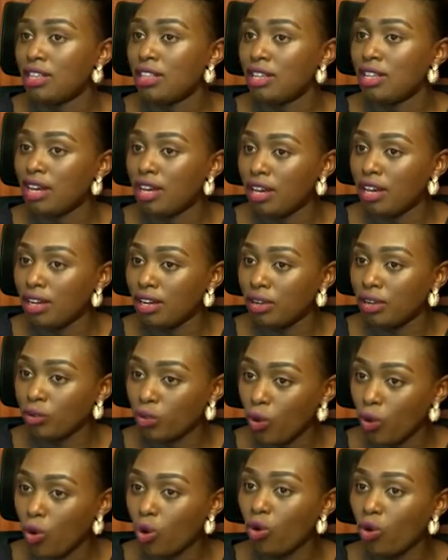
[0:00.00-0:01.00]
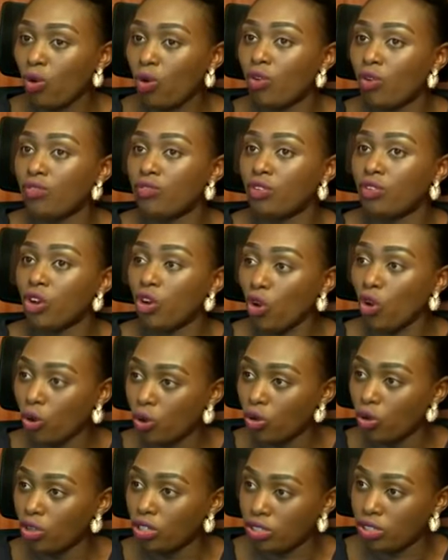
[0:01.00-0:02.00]
the role of
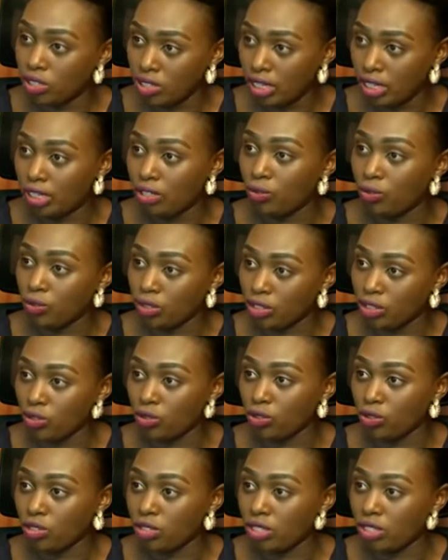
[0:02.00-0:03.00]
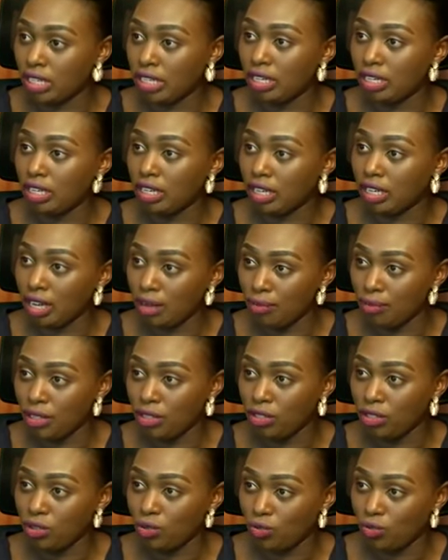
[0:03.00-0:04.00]
local trade or regional trade came
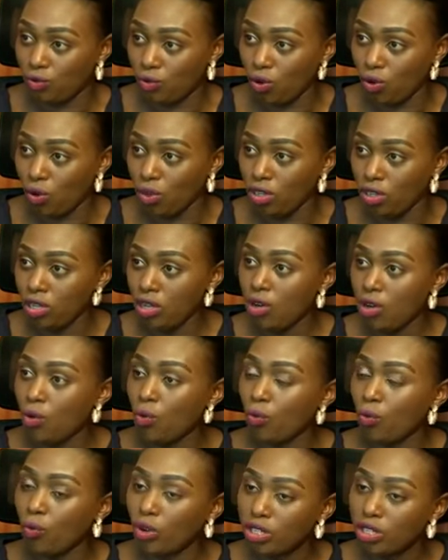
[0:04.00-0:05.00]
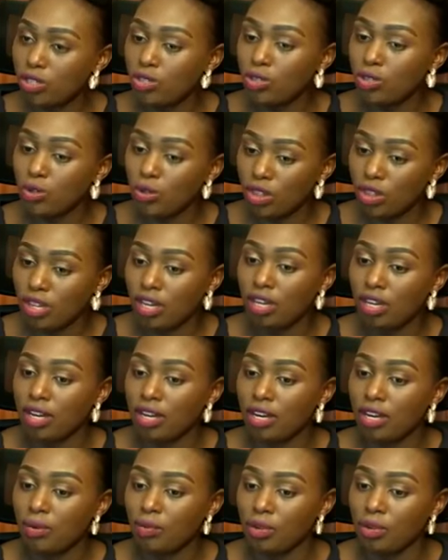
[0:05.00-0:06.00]
into fore. What do you
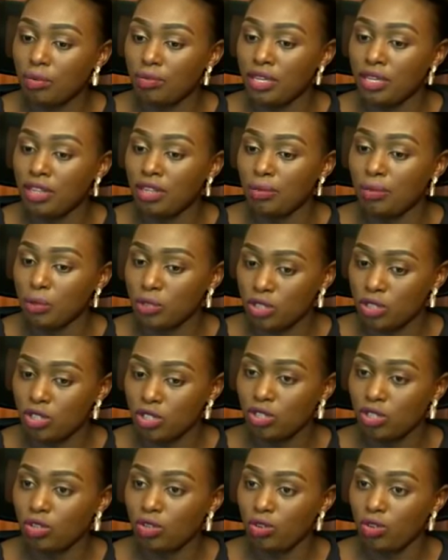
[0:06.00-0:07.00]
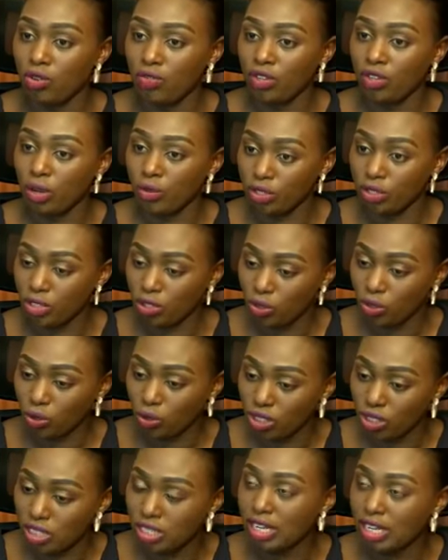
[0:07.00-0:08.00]
think will be the position of now
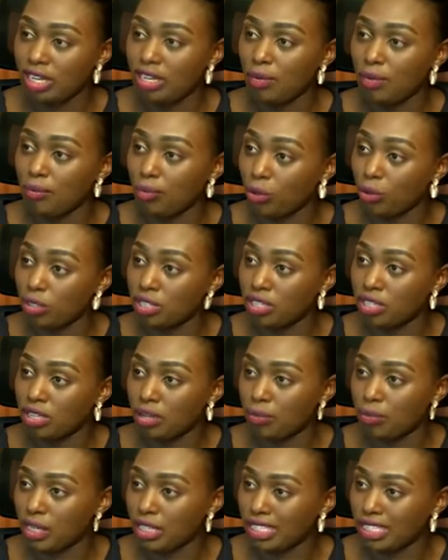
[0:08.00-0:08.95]
regional trade post the